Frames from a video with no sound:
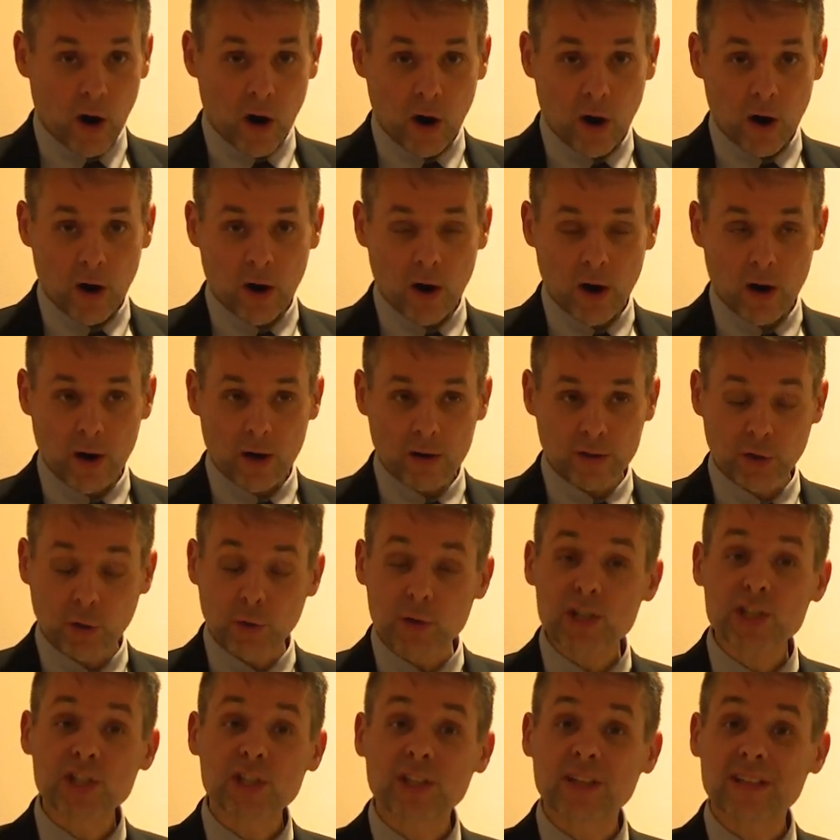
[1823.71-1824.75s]
on
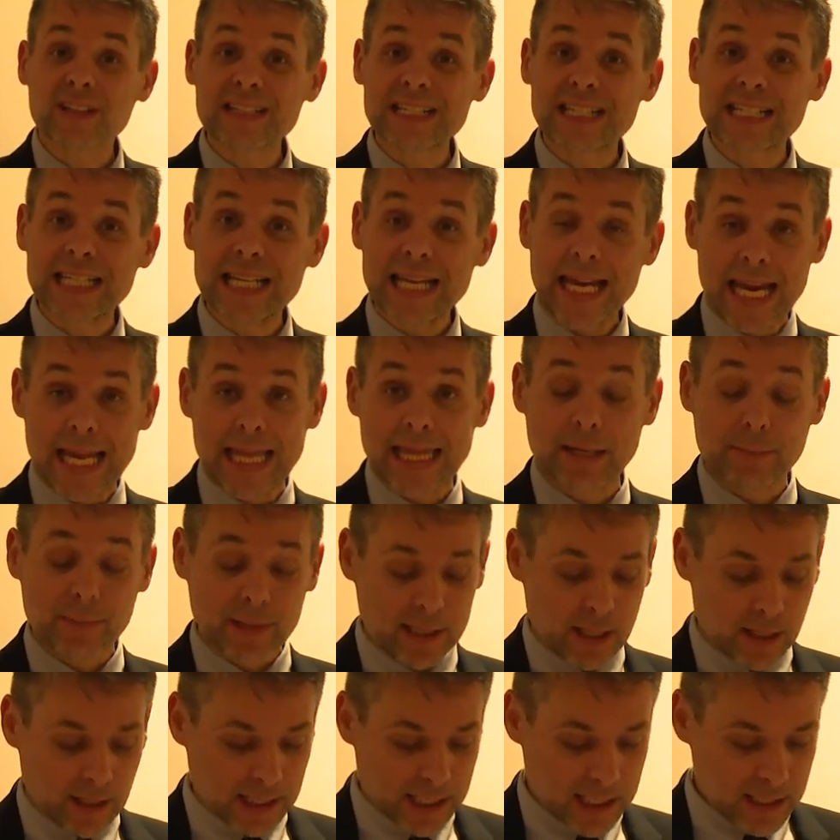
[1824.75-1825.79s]
Christians in the
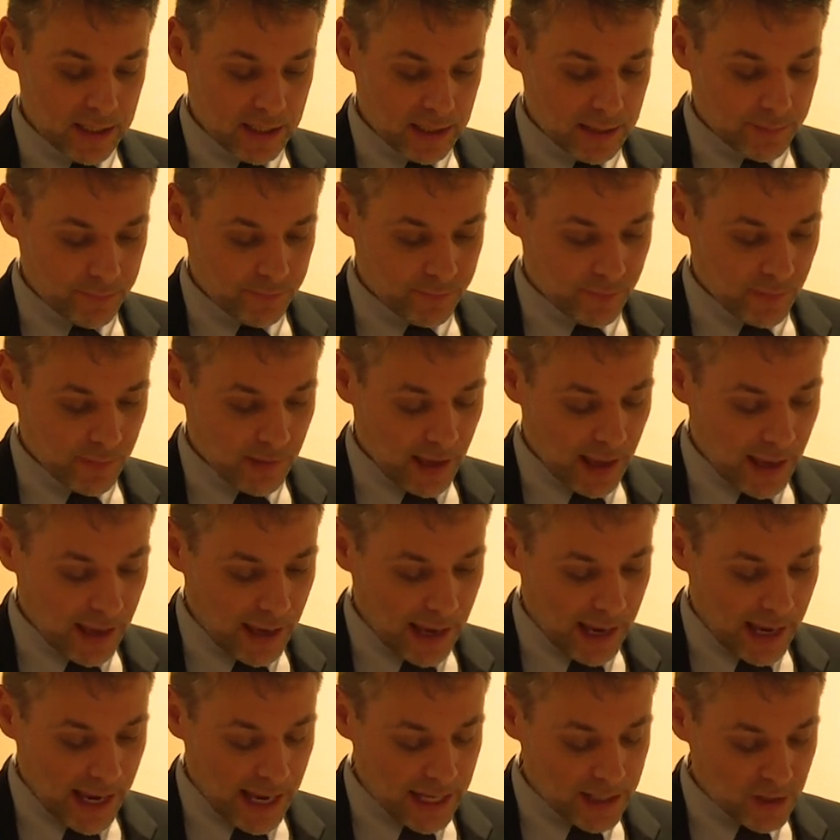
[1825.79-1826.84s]
Middle East.
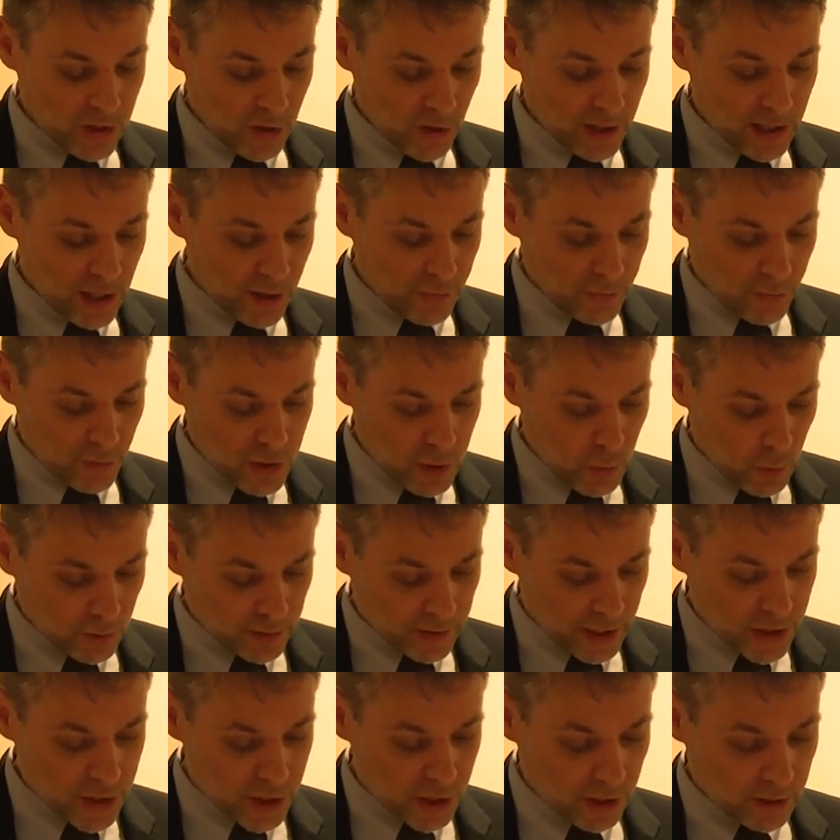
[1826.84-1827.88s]
And so, here, first
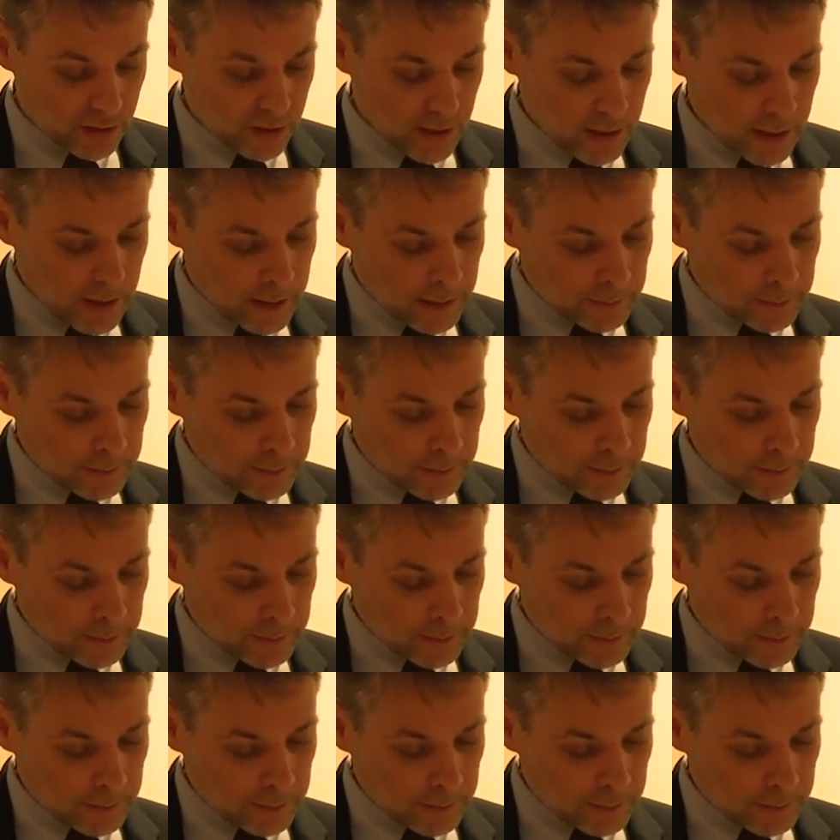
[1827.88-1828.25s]
quotation.